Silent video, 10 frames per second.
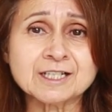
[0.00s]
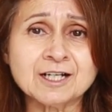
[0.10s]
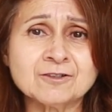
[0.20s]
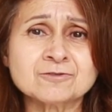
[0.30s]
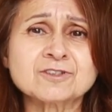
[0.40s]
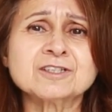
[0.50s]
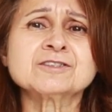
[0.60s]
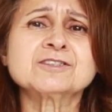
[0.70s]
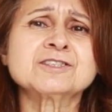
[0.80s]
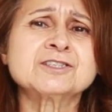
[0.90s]
down
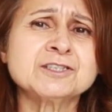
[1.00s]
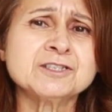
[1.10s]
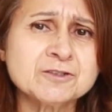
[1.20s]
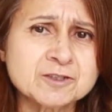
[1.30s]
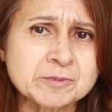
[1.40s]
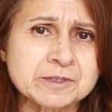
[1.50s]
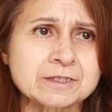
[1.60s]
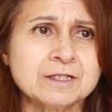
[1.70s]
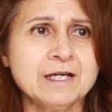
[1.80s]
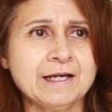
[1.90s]
considerably